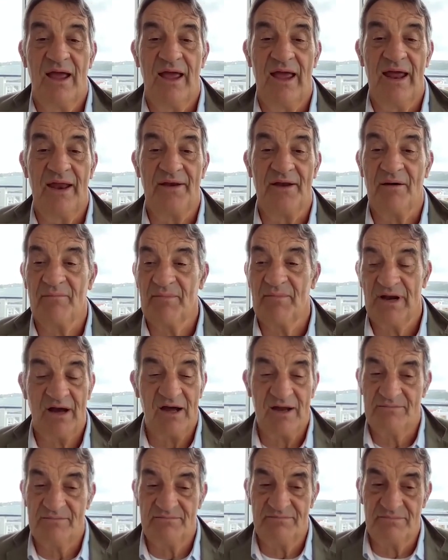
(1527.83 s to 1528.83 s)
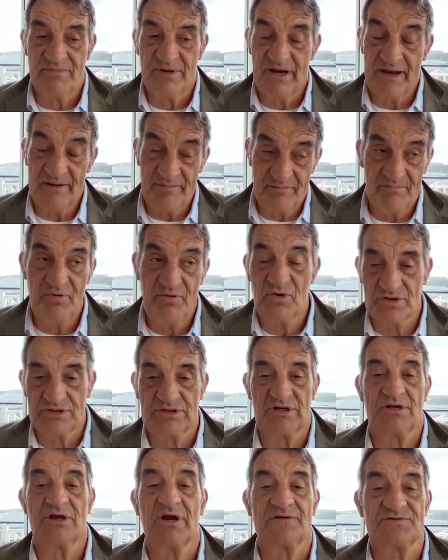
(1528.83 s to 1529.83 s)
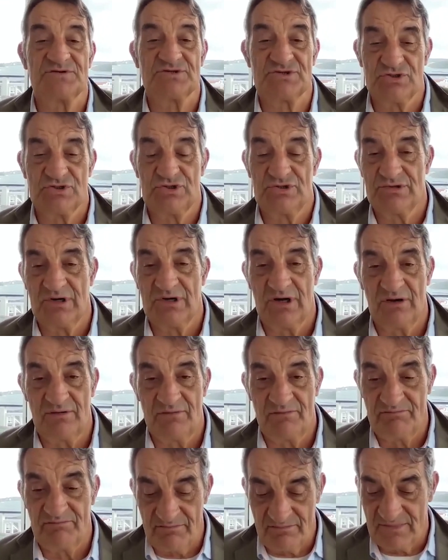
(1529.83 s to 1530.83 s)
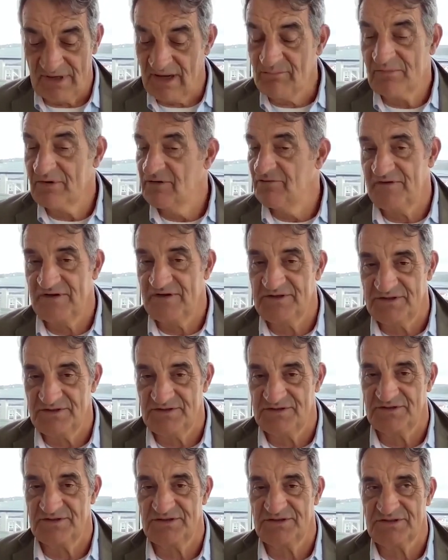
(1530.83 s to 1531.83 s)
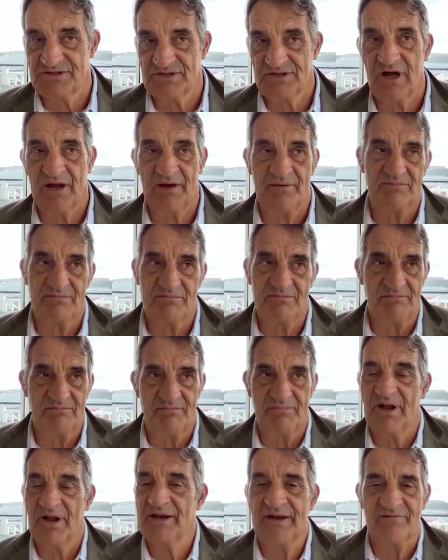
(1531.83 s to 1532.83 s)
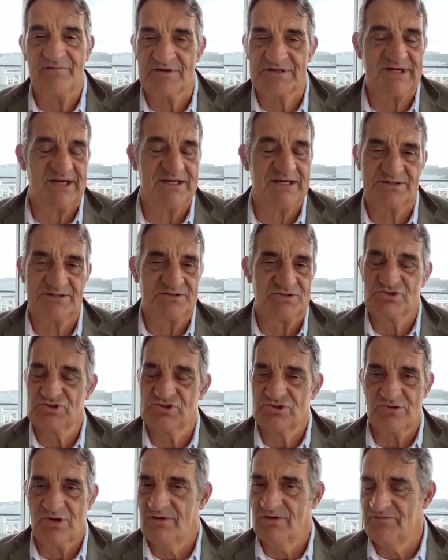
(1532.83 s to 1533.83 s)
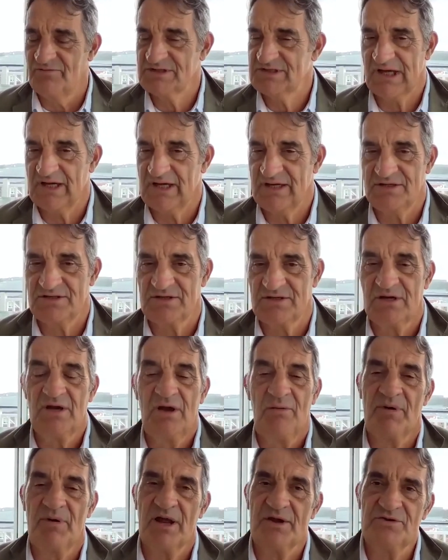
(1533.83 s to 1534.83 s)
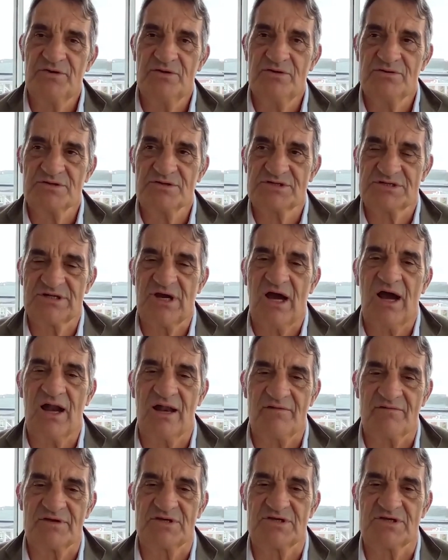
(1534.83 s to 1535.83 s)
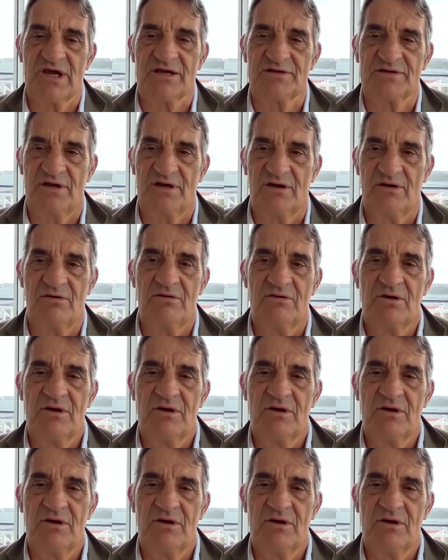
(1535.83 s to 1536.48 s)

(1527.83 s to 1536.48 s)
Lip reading: And I mean, I had imported a lot of Sudereau, number of vintages, but I never tasted a Sudereau of this age. But I knew the style of the Chateau.